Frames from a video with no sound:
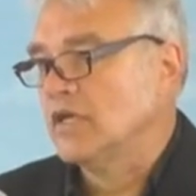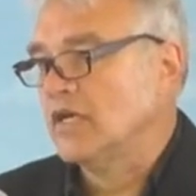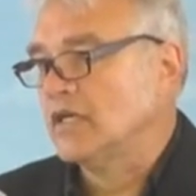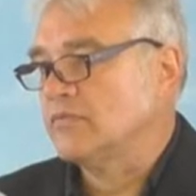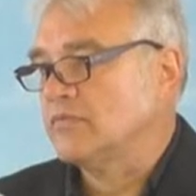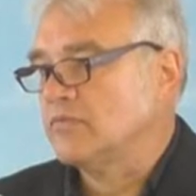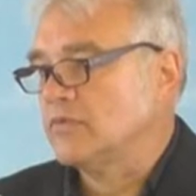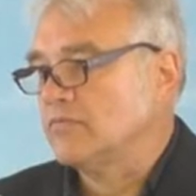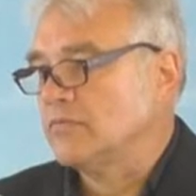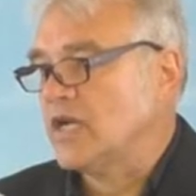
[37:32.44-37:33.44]
God
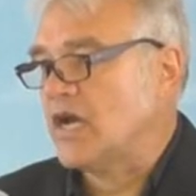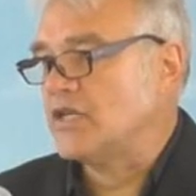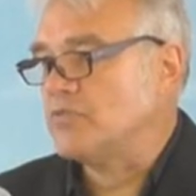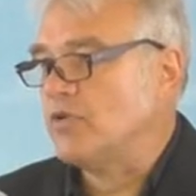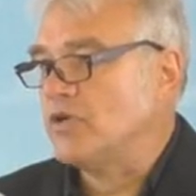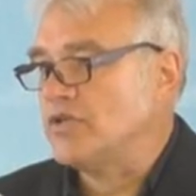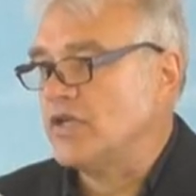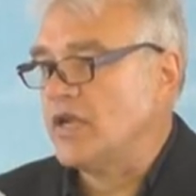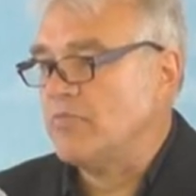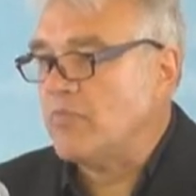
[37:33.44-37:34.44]
has put us
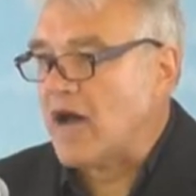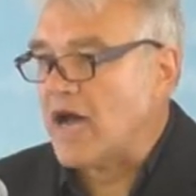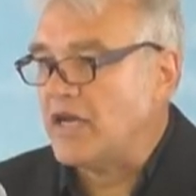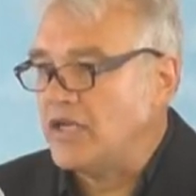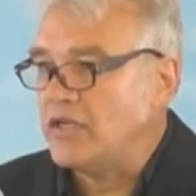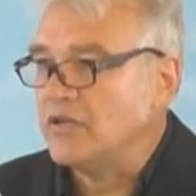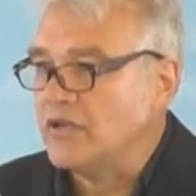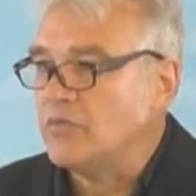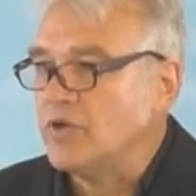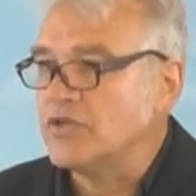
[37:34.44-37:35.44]
in a body
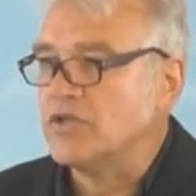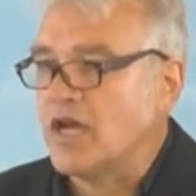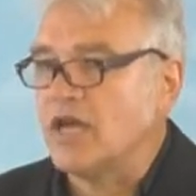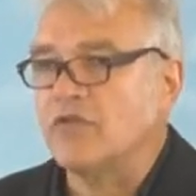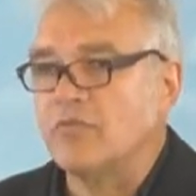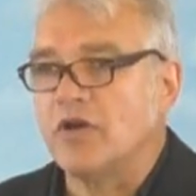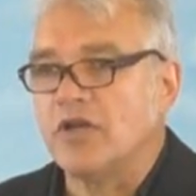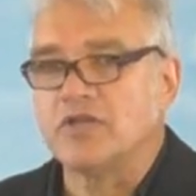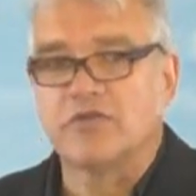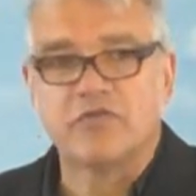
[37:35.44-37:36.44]
in which not
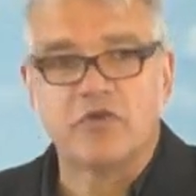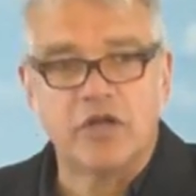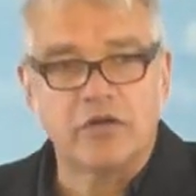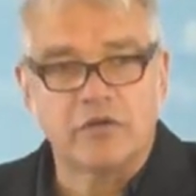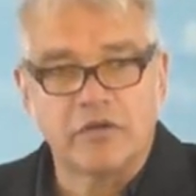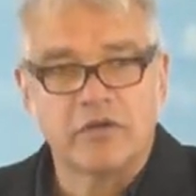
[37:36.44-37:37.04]
everybody's a foot.